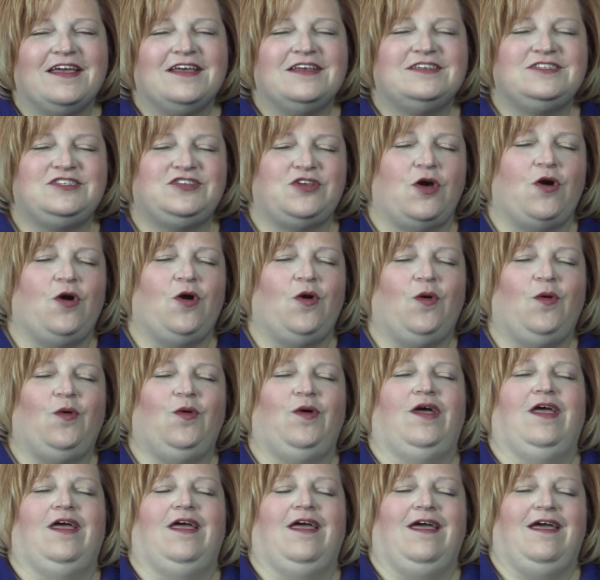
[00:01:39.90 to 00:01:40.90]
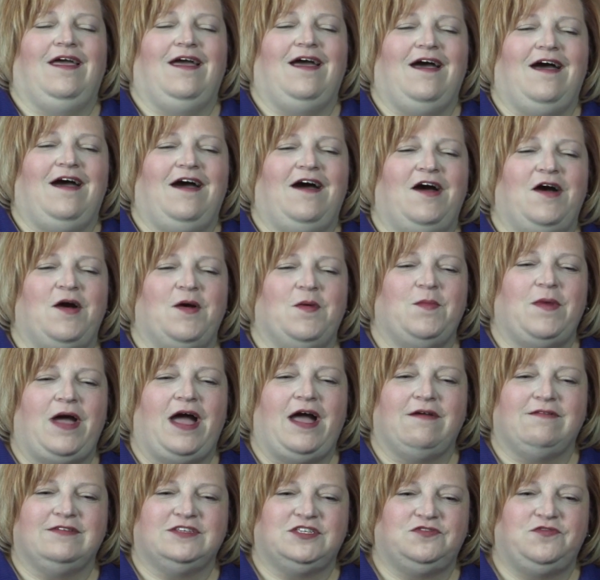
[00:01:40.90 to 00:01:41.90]
So
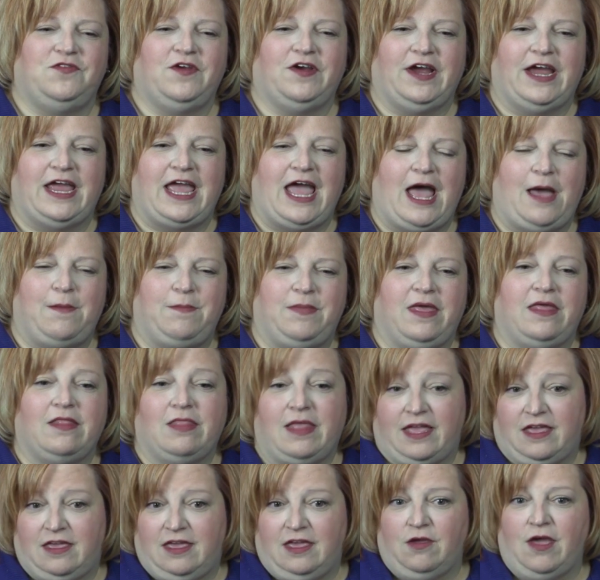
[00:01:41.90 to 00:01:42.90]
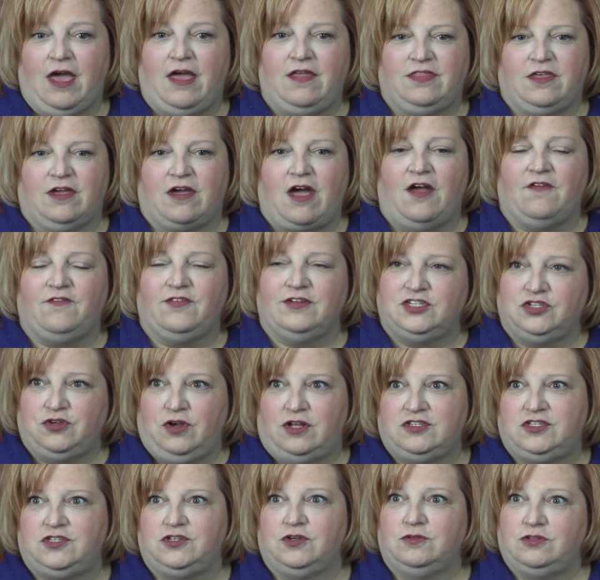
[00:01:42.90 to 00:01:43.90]
I was very happy. Like at the conference, you
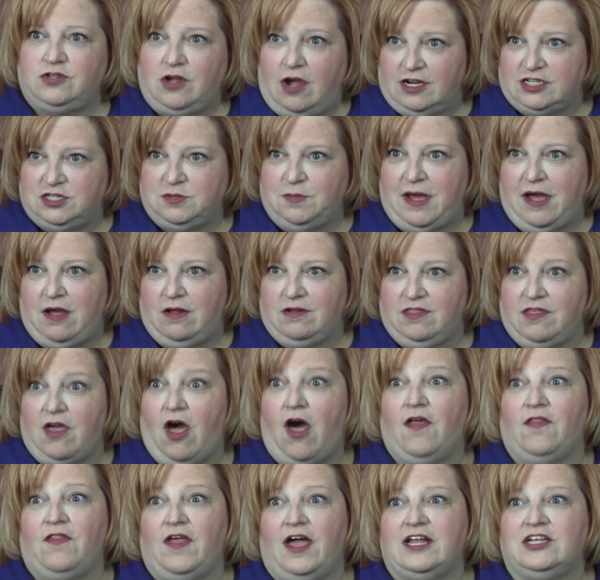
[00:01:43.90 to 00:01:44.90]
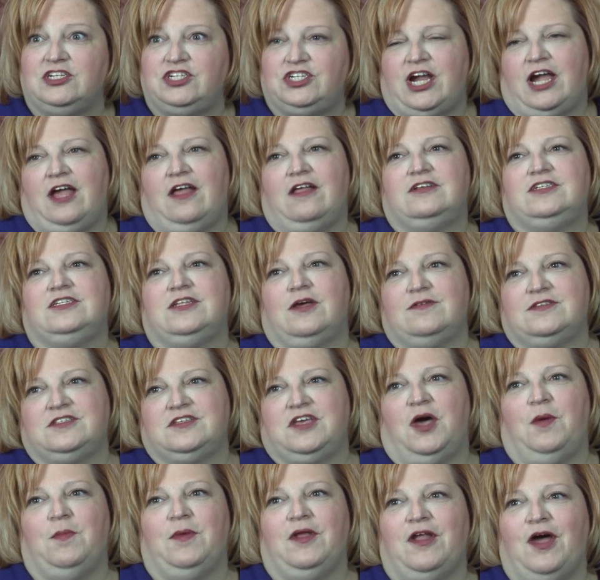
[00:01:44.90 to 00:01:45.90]
also talked about the online challenge that was
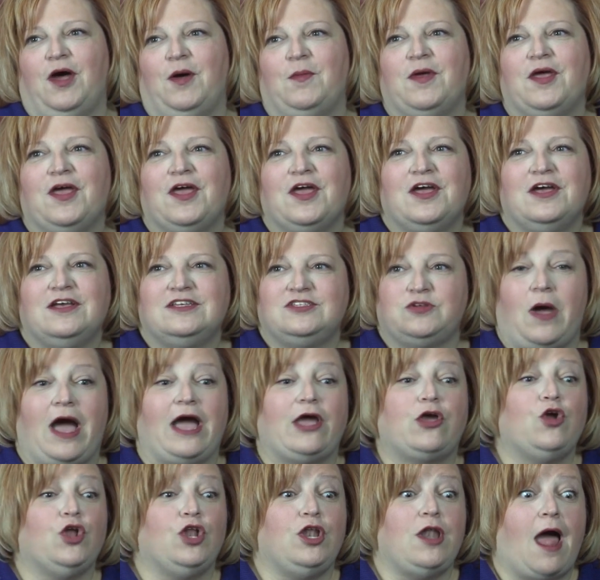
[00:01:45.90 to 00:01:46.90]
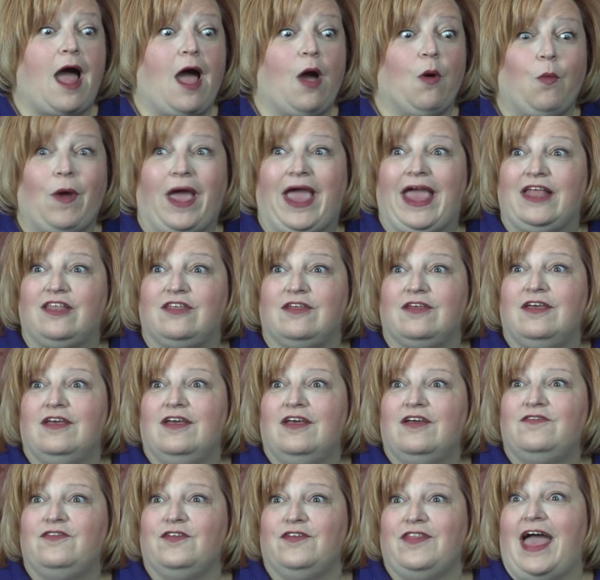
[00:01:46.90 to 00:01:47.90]
coming up. So I could not wait
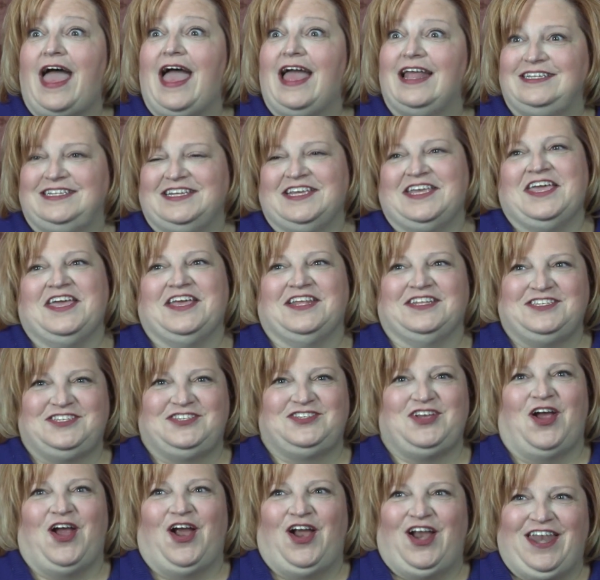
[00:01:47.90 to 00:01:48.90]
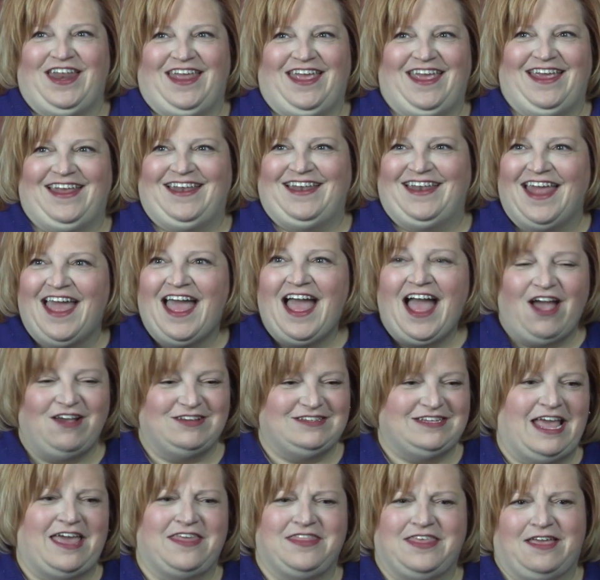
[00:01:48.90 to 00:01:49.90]
for that to get started. I
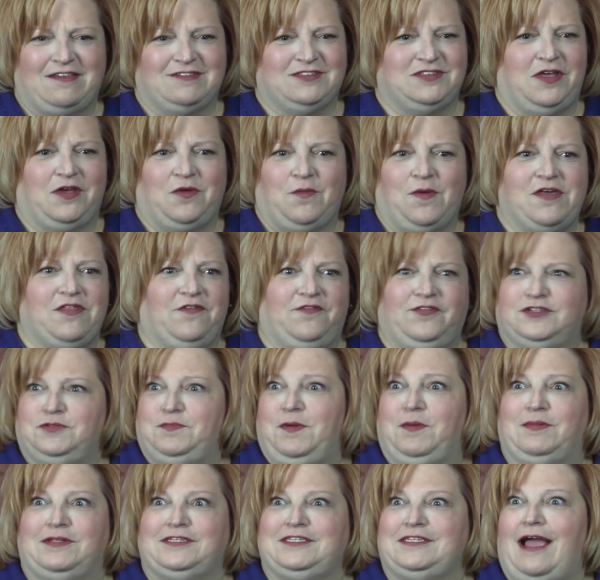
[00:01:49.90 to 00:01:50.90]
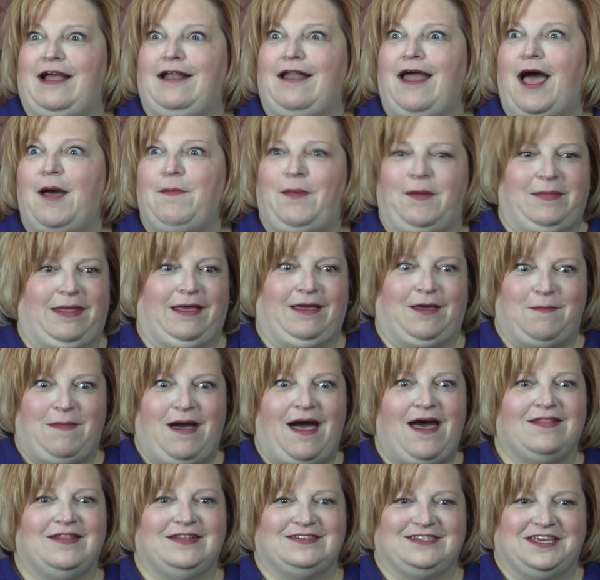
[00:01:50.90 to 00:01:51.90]
think I was like one of the first people to sign up. I'm like, come
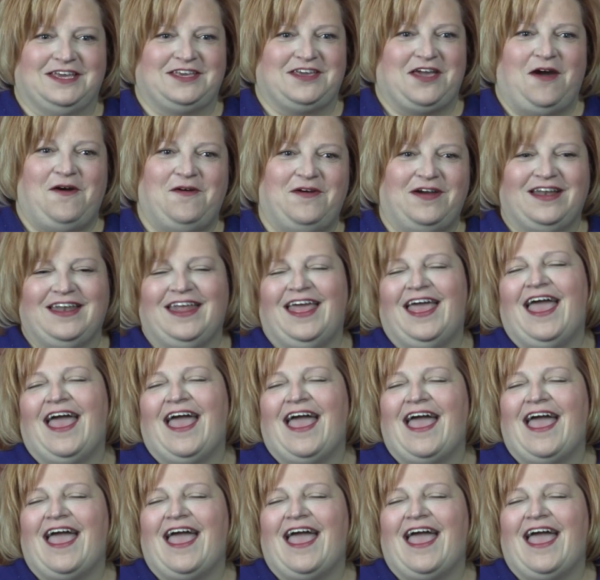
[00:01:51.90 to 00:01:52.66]
on, let's get going.